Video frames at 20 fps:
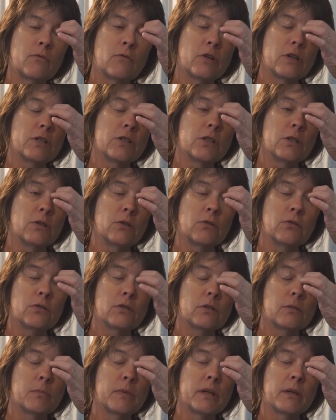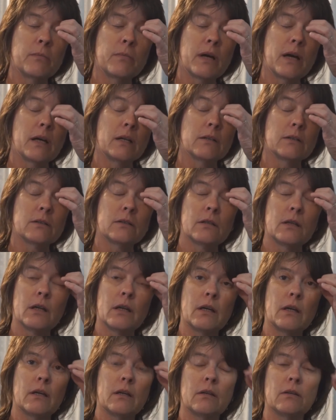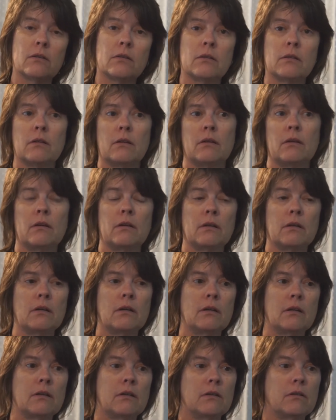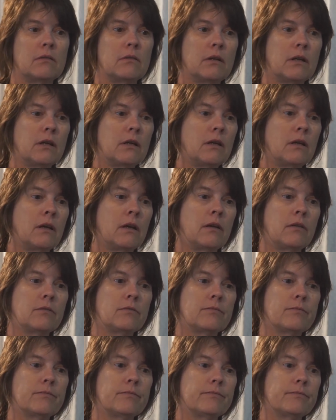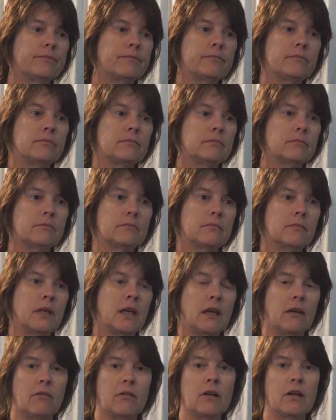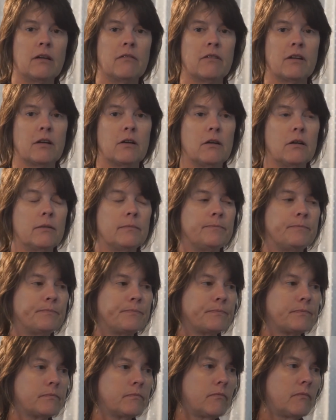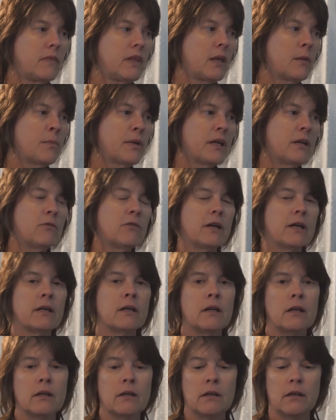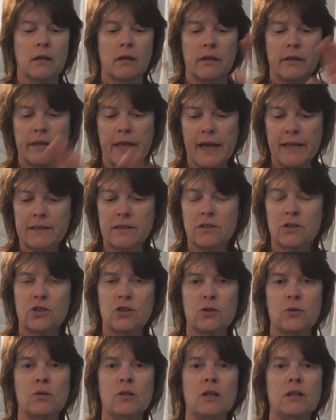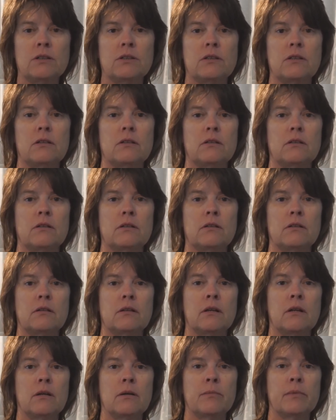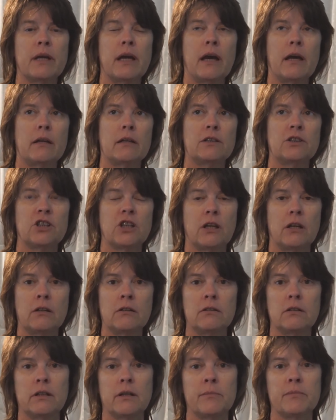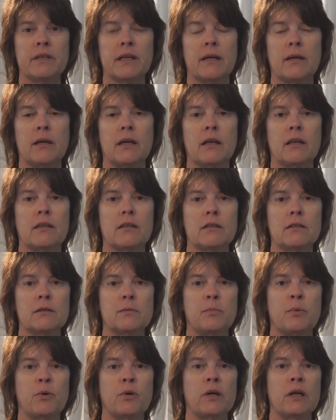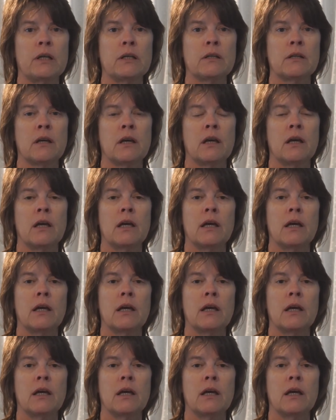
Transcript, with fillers: reduced, minimized, and and get rid of it all. But anyway, that's a short um, kind of channel update at this point,